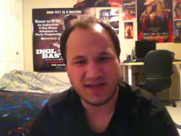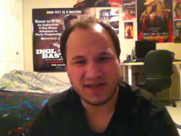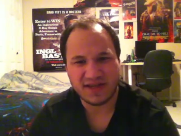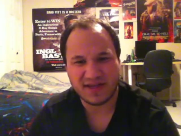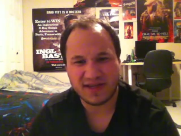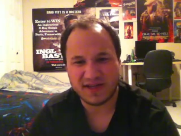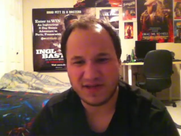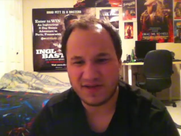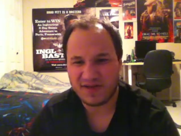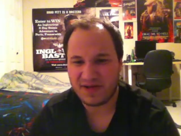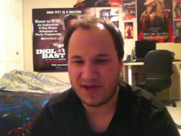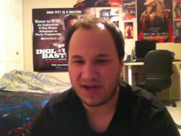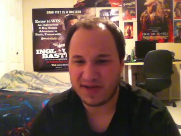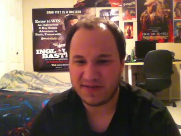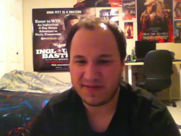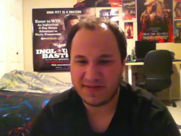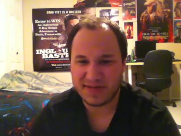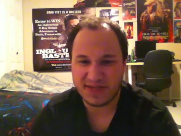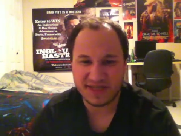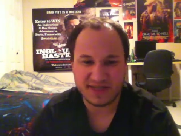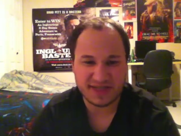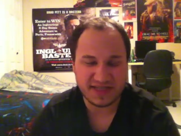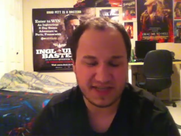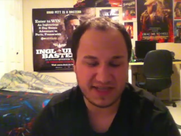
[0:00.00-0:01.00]
You know, I
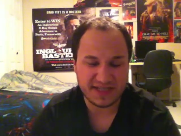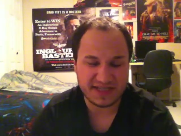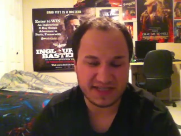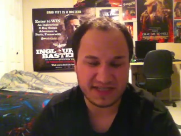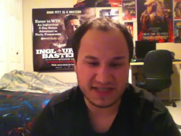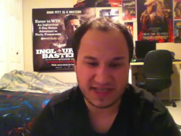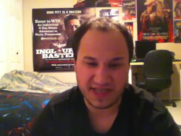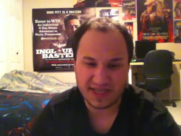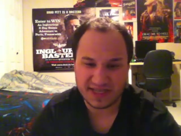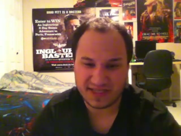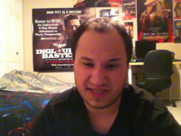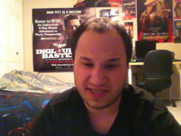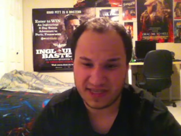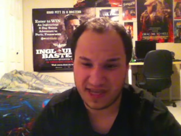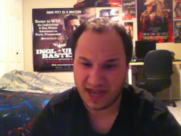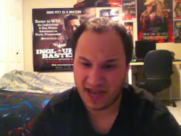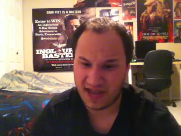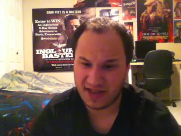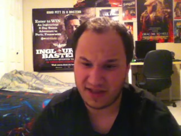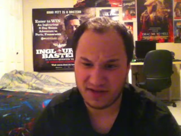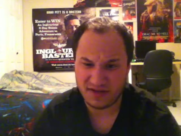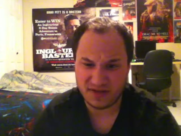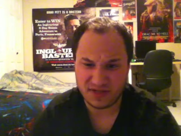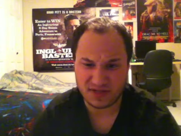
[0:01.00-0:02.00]
mean, it
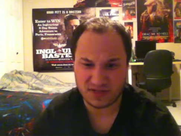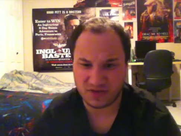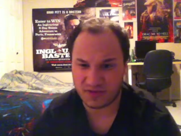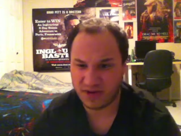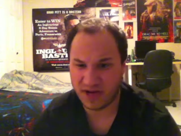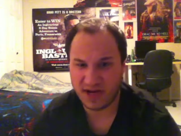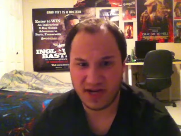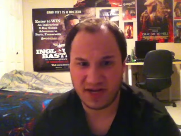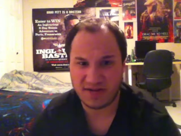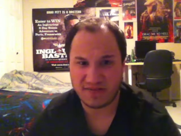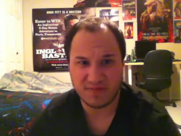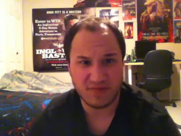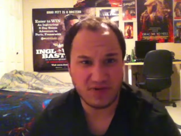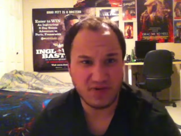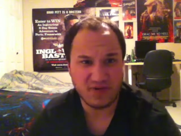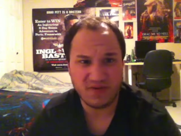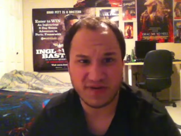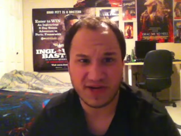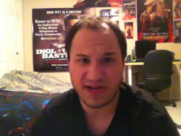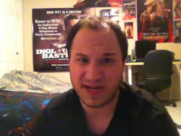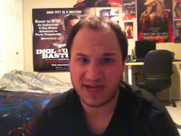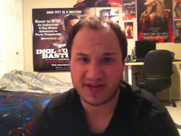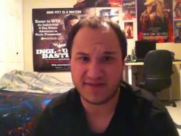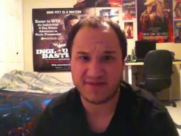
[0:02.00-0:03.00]
looks great on
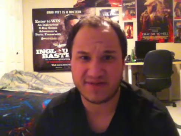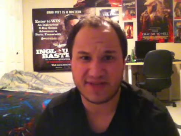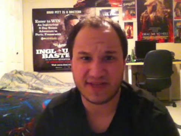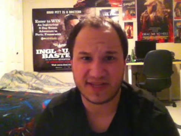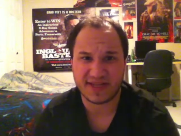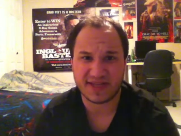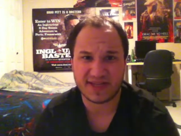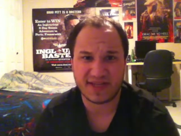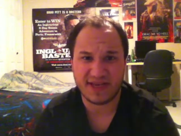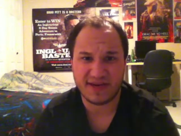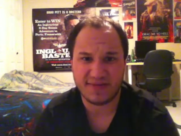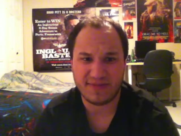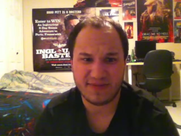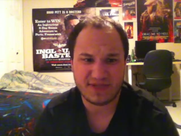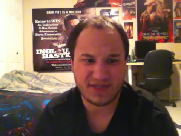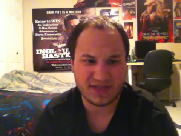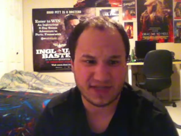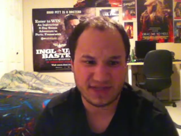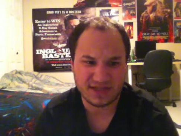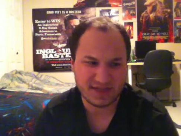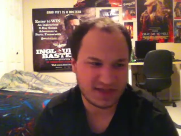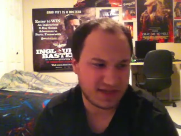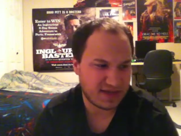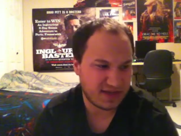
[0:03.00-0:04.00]
Blu-ray and everything like that, but
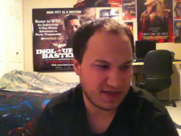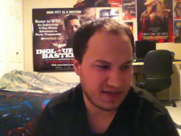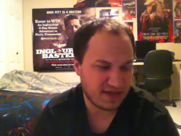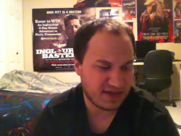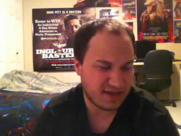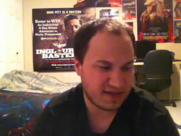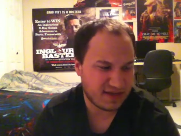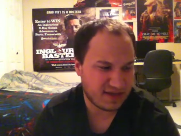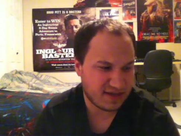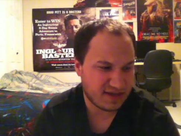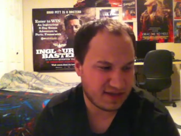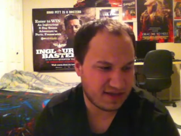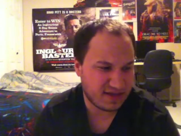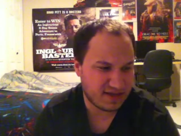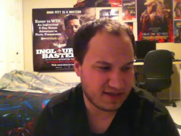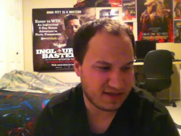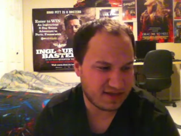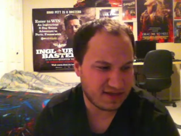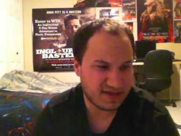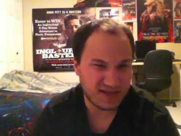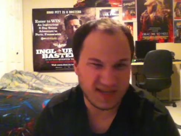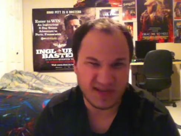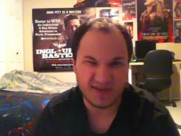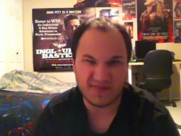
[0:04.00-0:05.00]
just
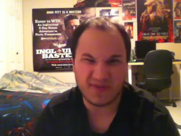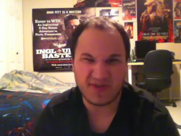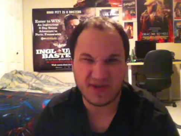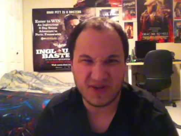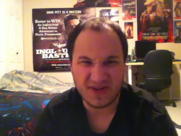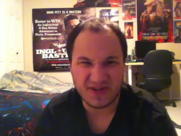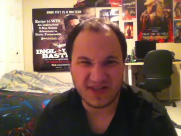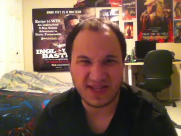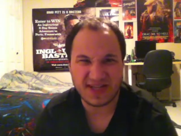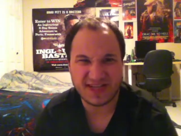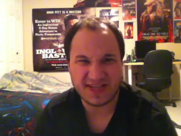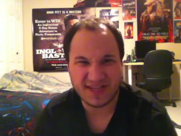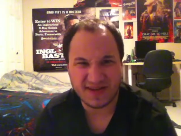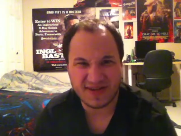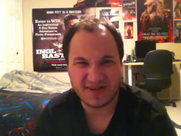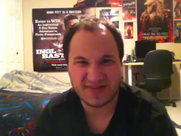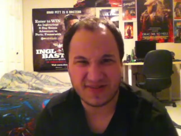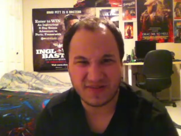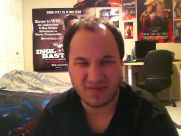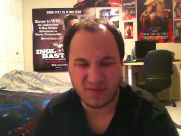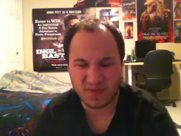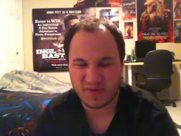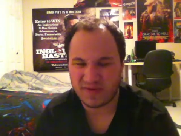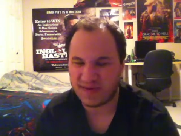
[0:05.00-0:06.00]
a pure letdown of
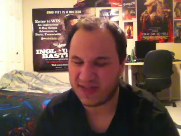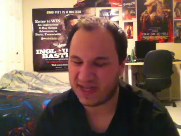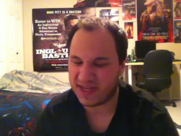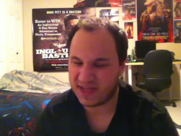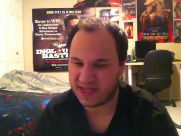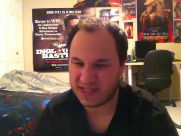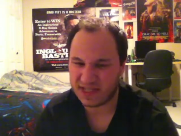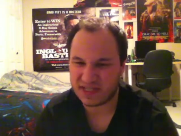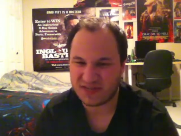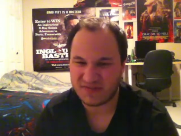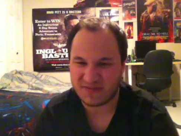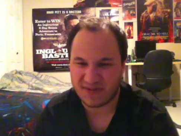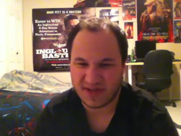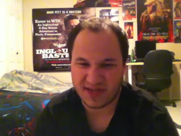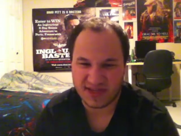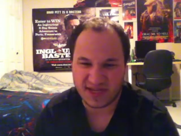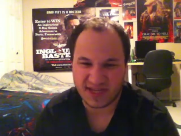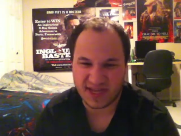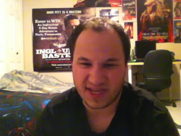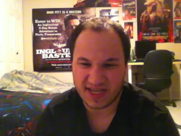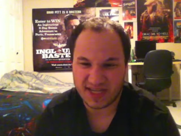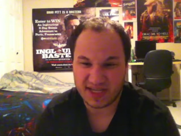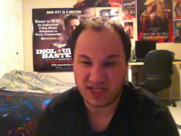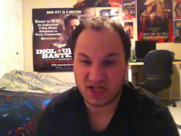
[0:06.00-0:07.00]
a movie that I just felt
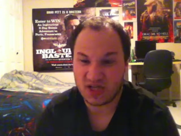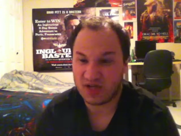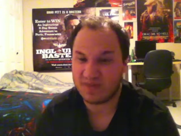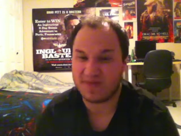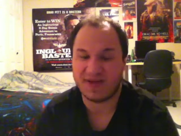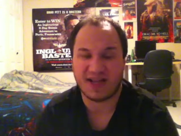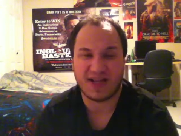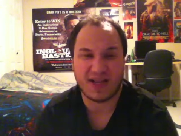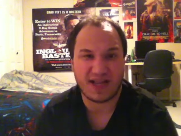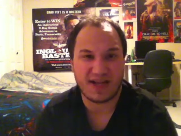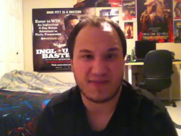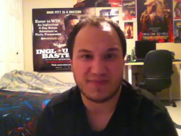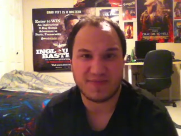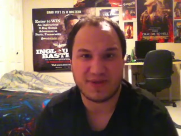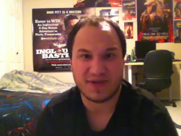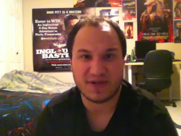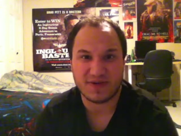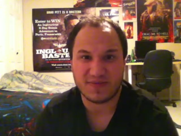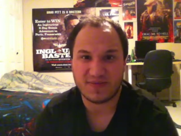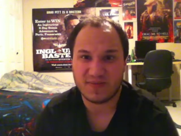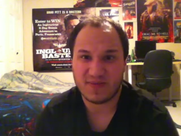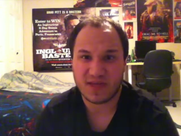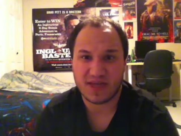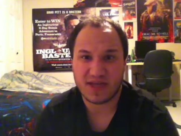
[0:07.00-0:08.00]
it could have been a lot better.